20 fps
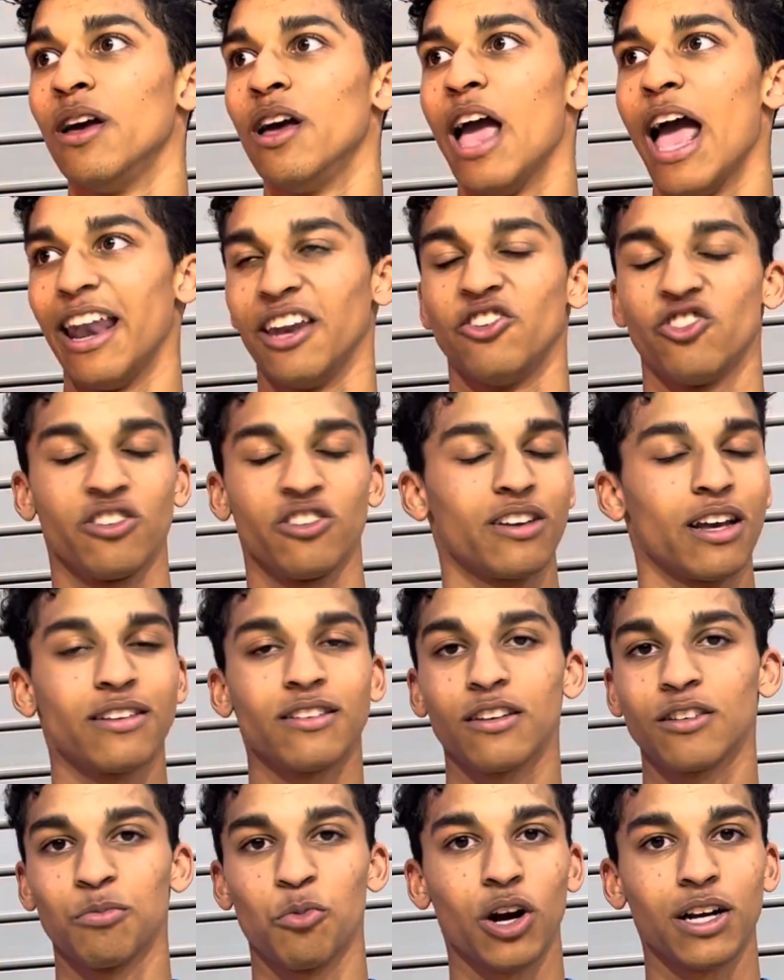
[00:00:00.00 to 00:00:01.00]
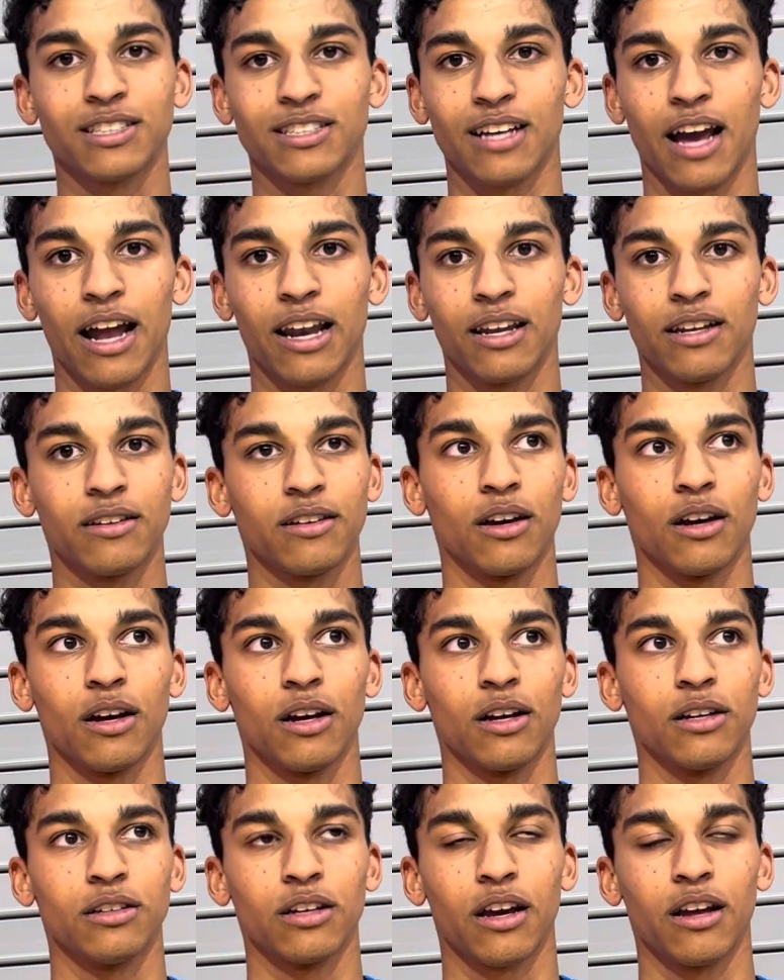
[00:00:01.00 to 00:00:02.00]
And it just gets us more excited
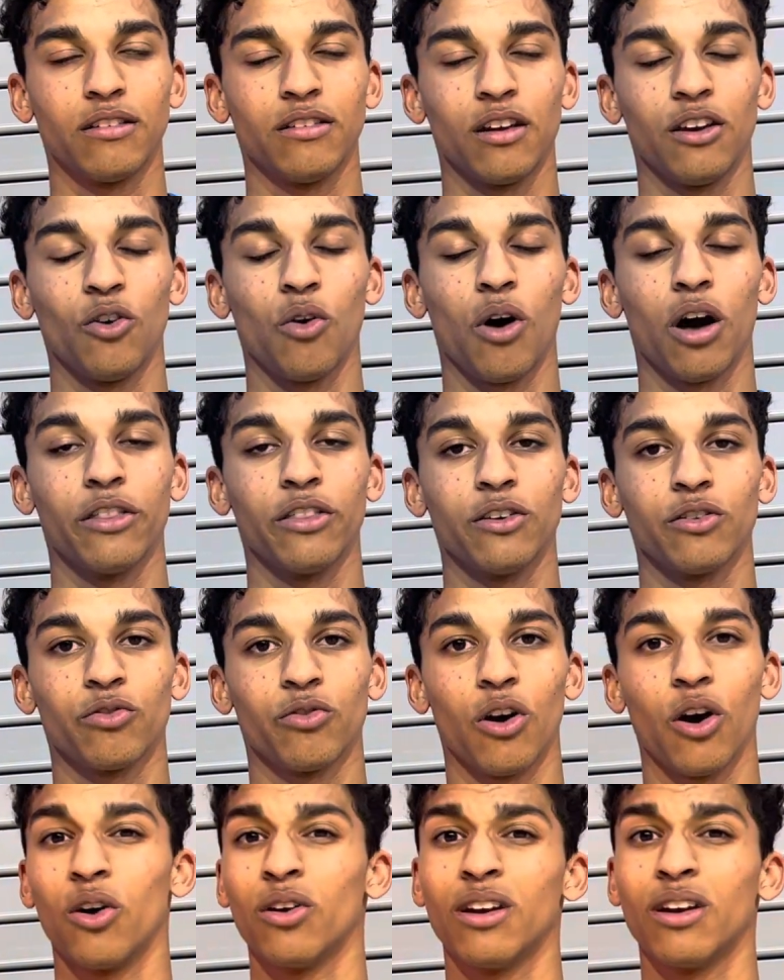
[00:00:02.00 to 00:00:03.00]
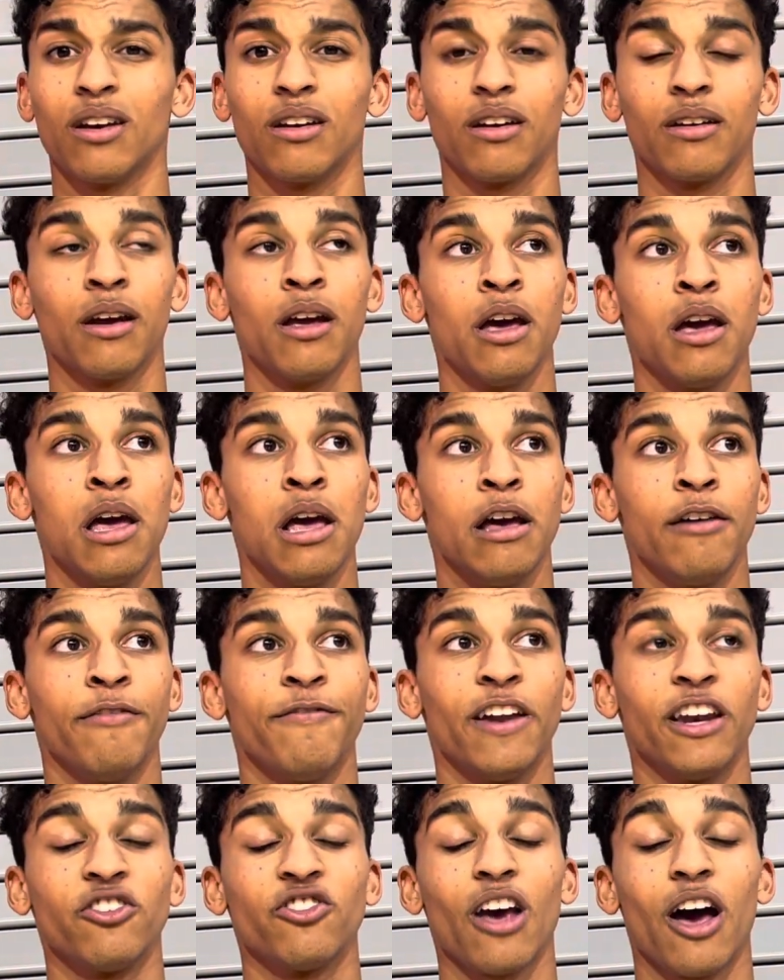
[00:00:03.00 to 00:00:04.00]
to continue on this road and
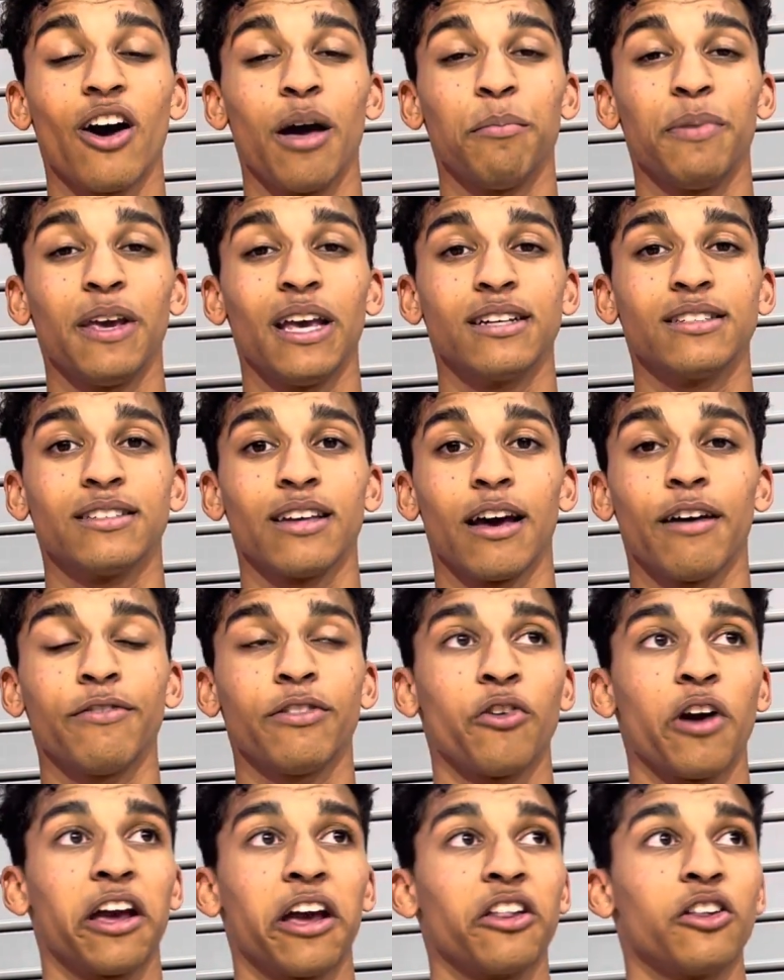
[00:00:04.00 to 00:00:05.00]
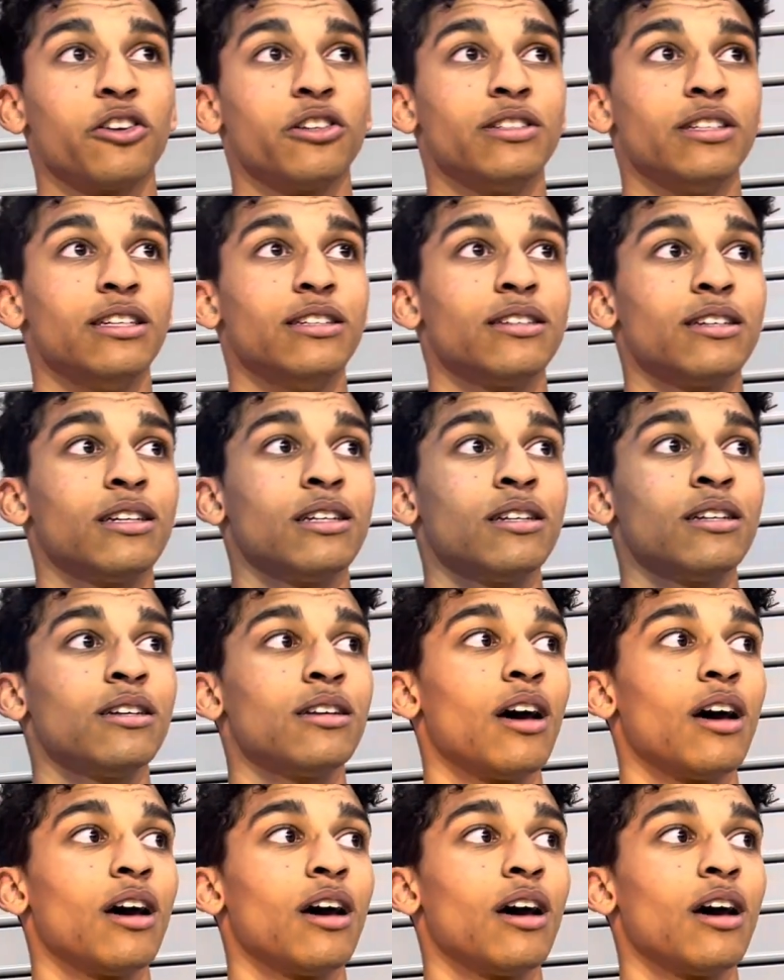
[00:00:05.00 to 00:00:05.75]
finish out MPSF the regular season.